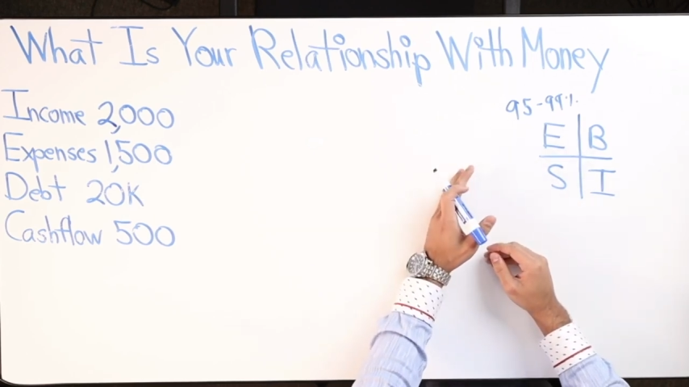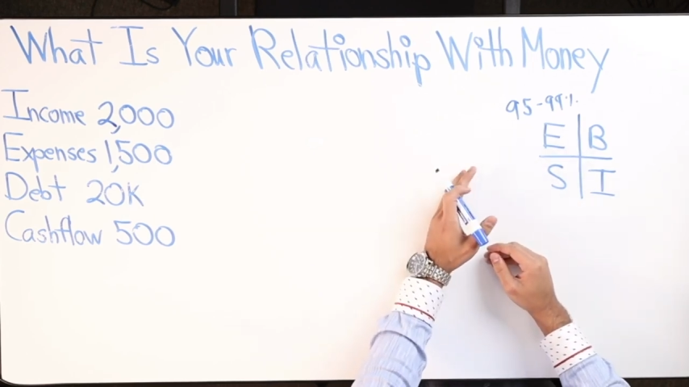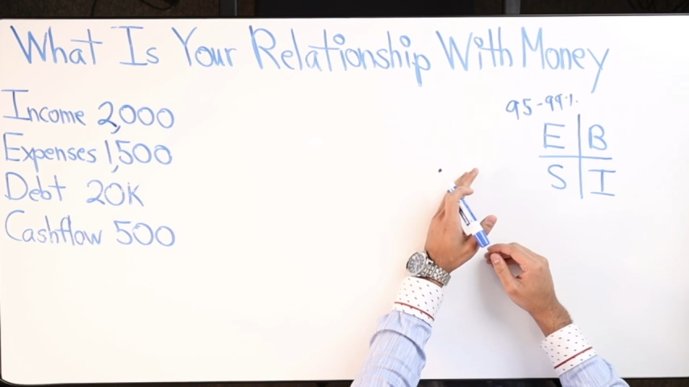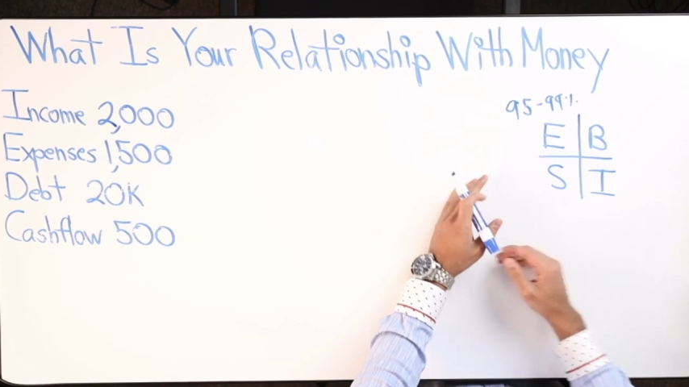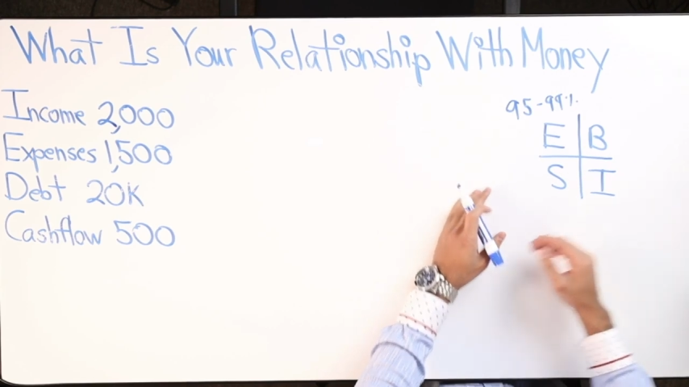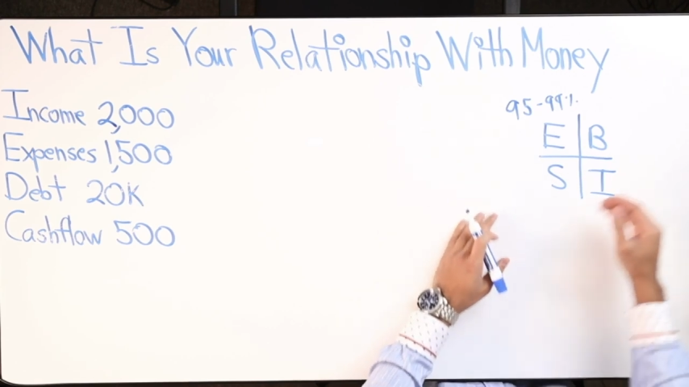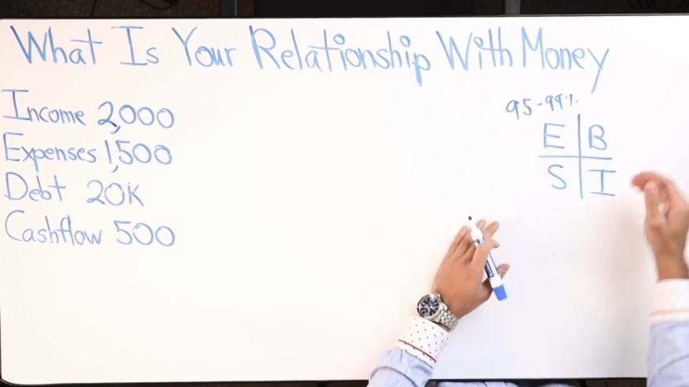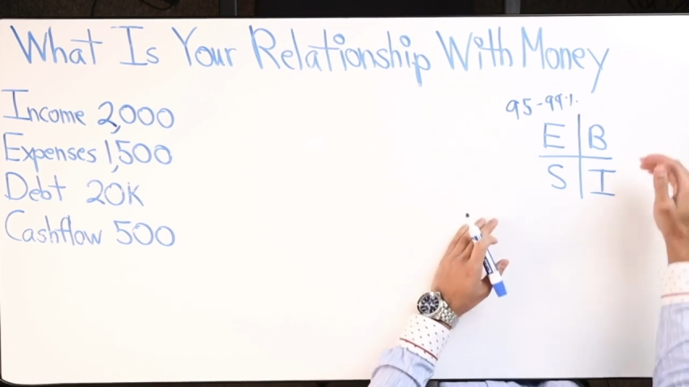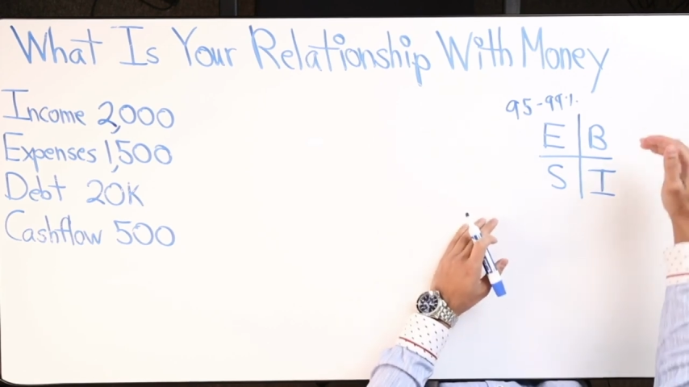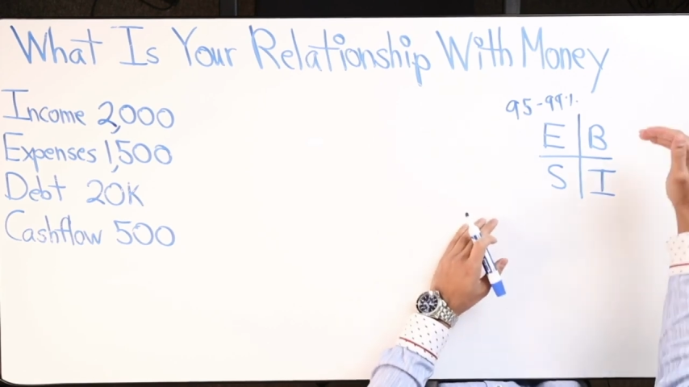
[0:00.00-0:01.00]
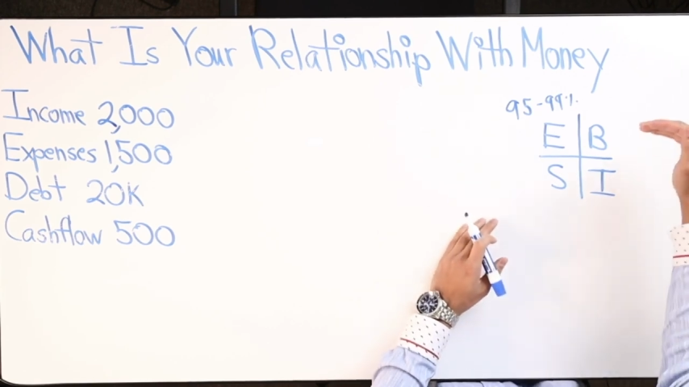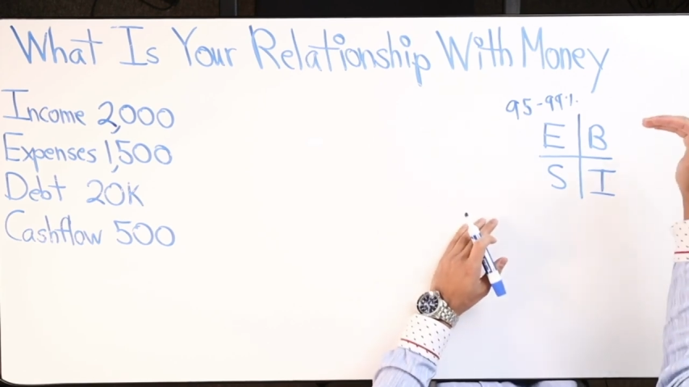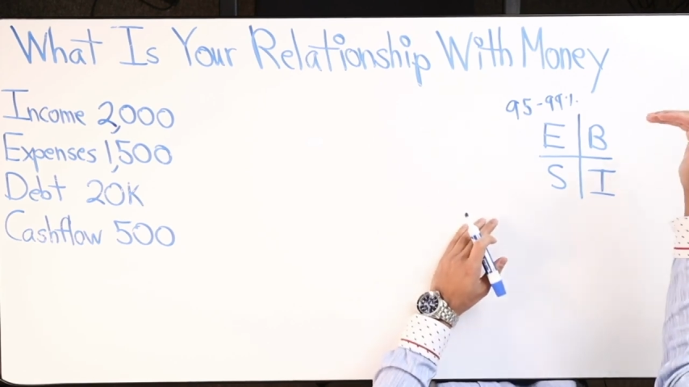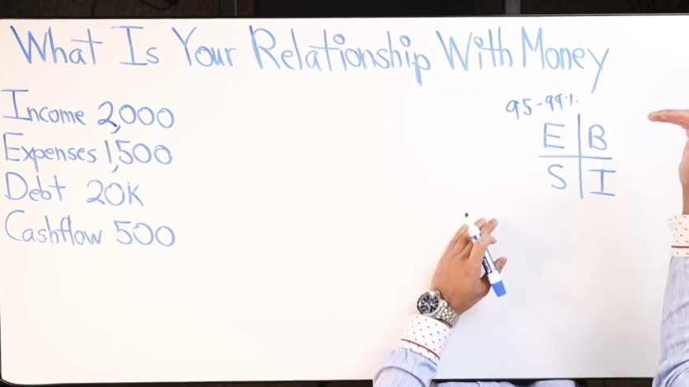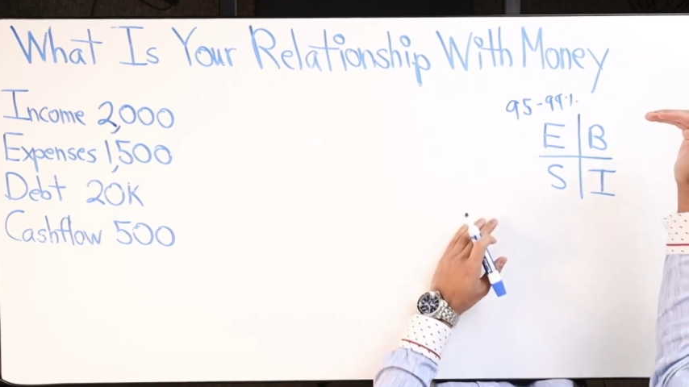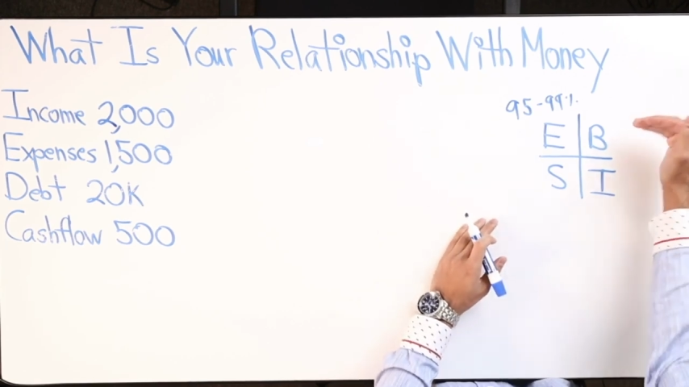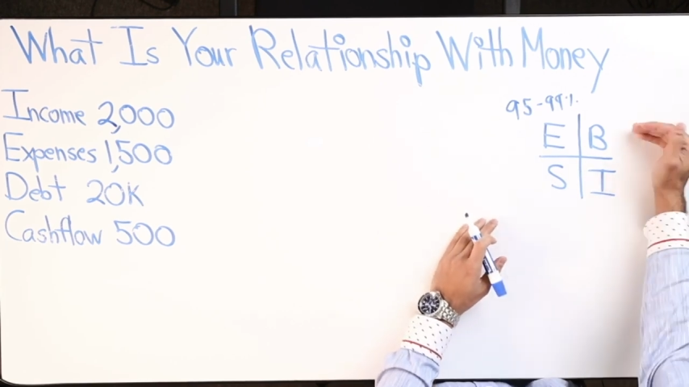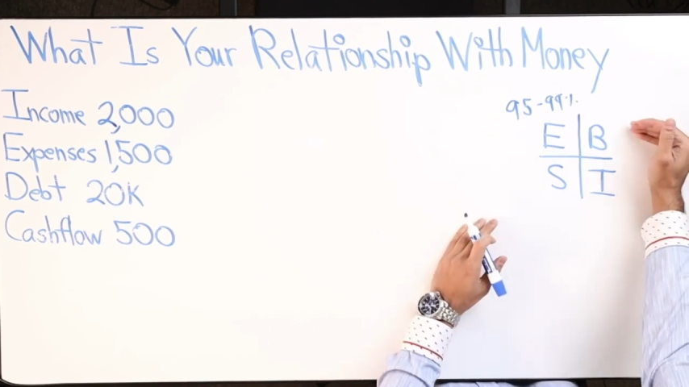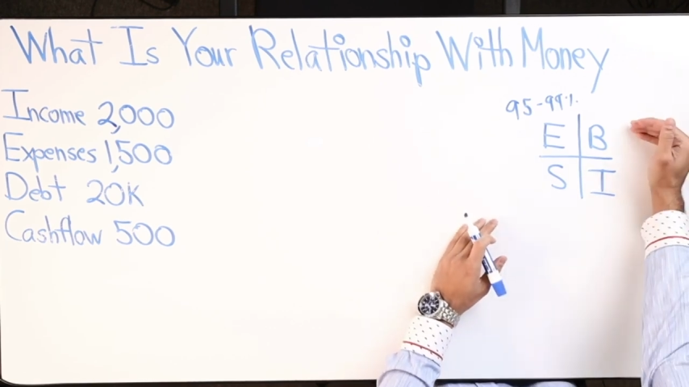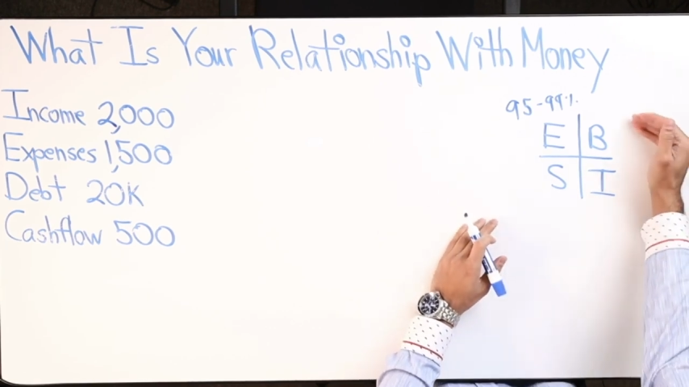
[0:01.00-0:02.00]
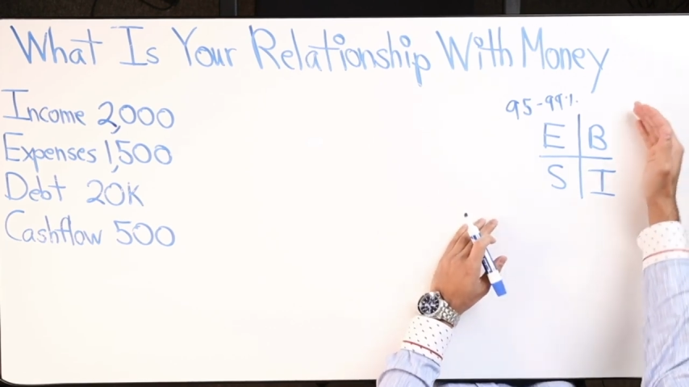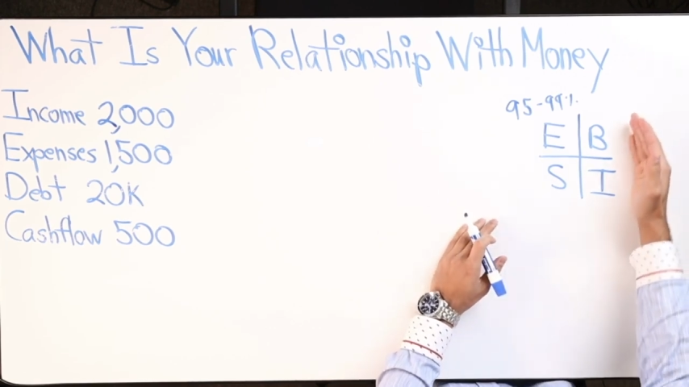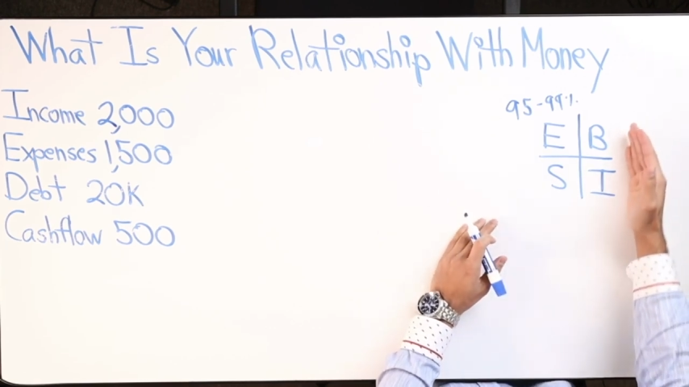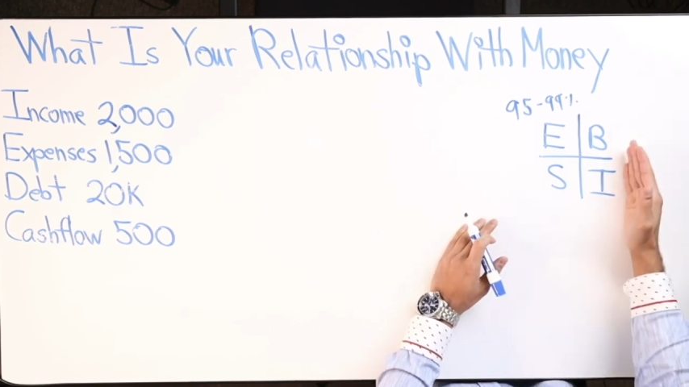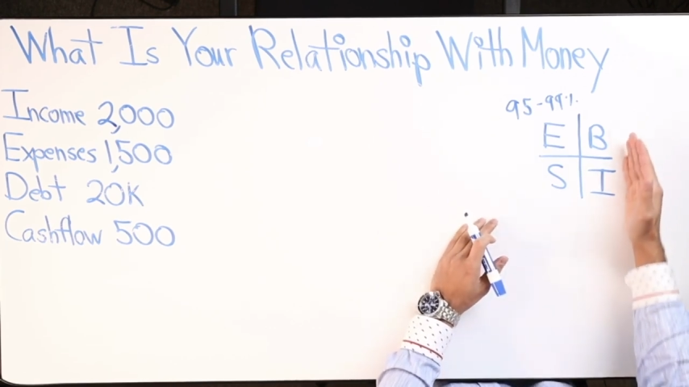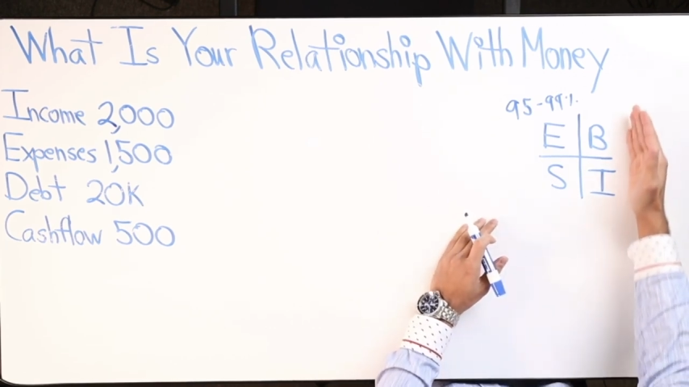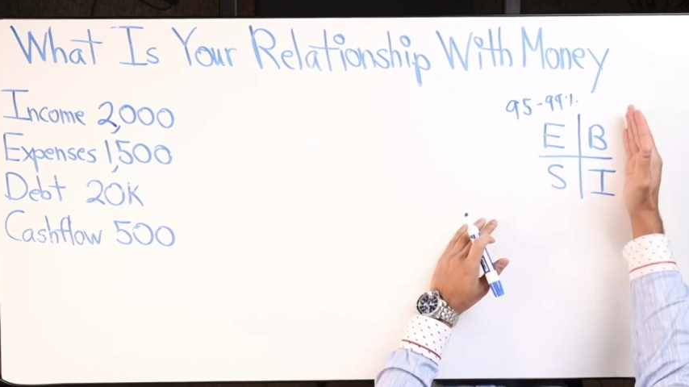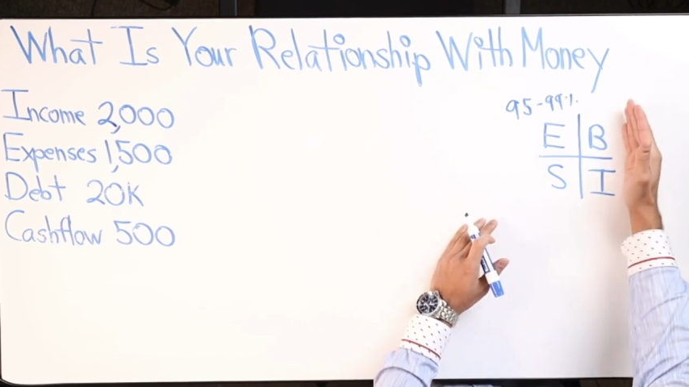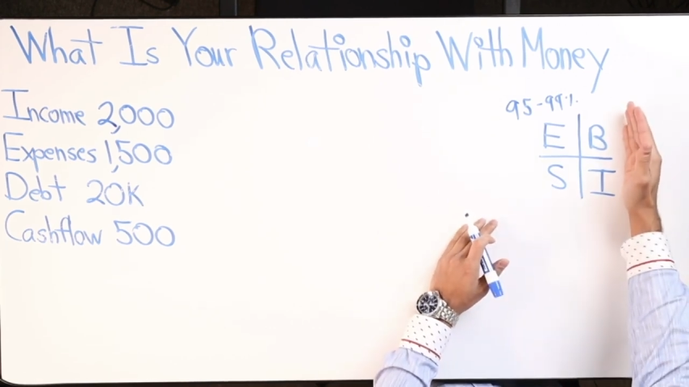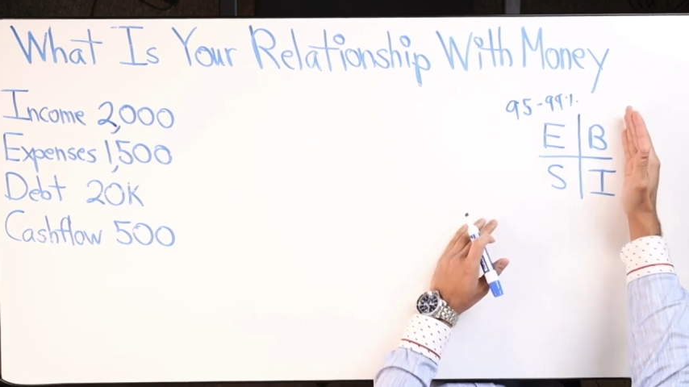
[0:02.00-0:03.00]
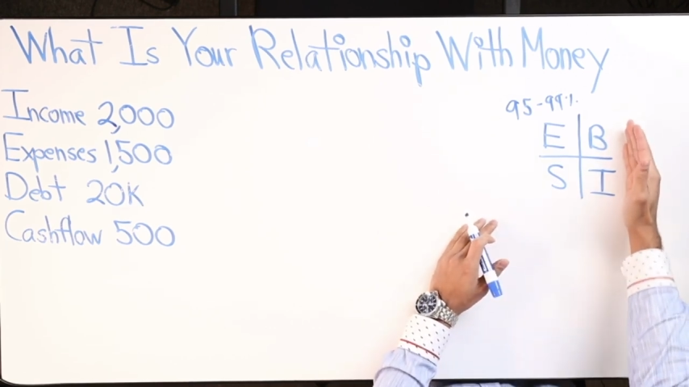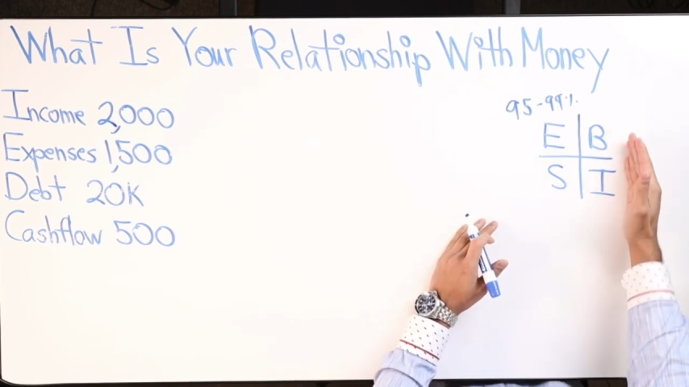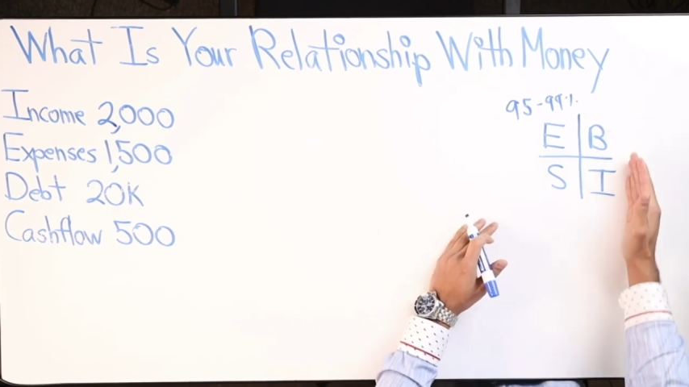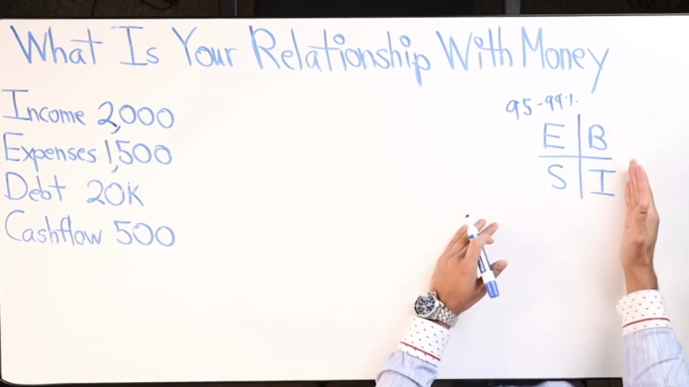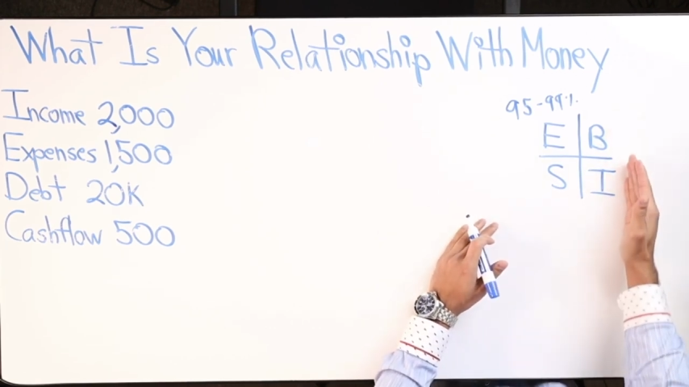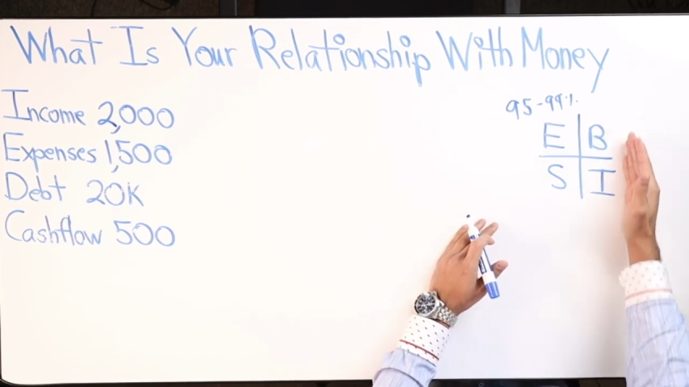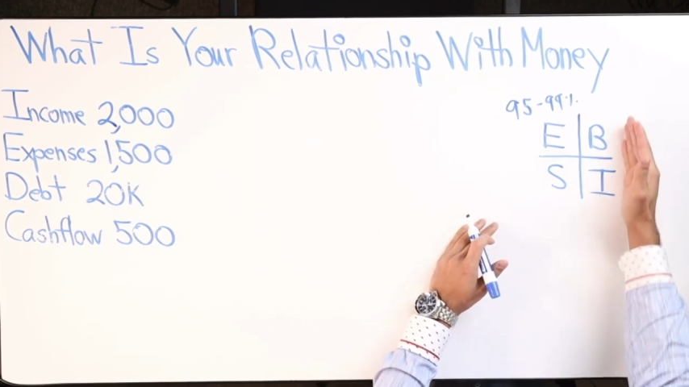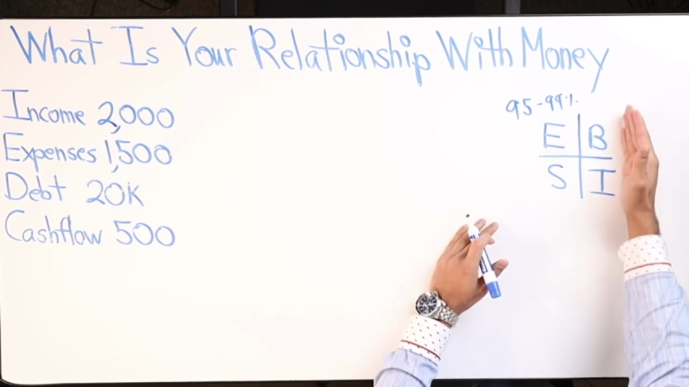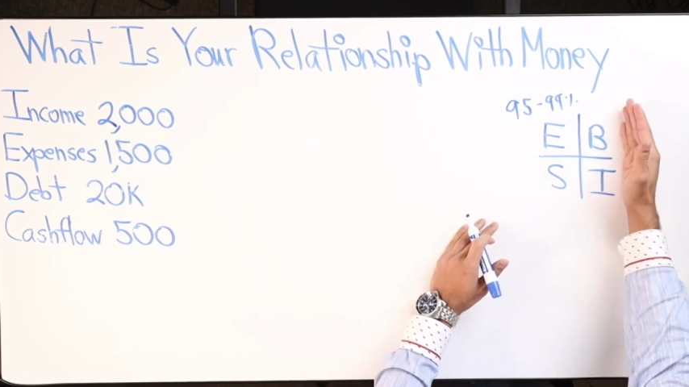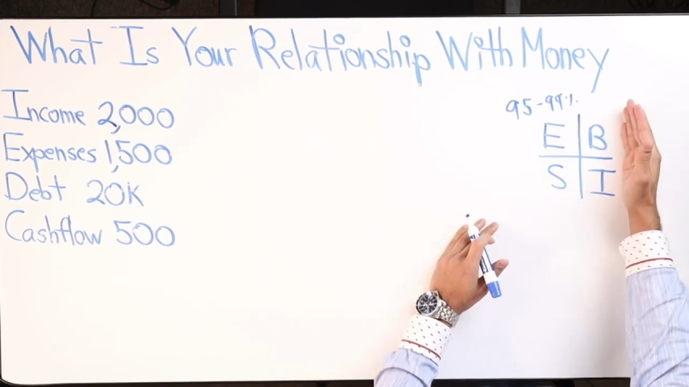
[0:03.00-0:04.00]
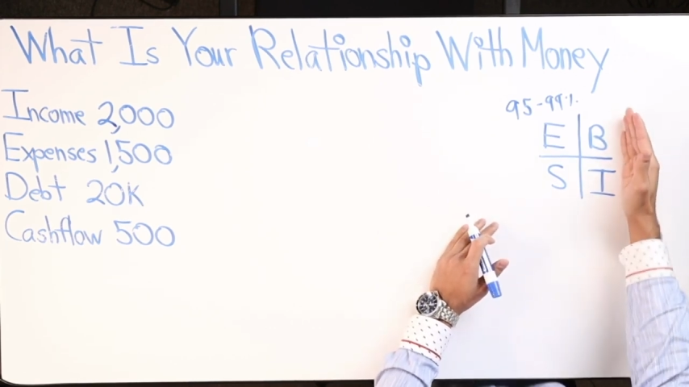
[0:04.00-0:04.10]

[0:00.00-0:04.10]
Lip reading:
[unreadable: no face in view]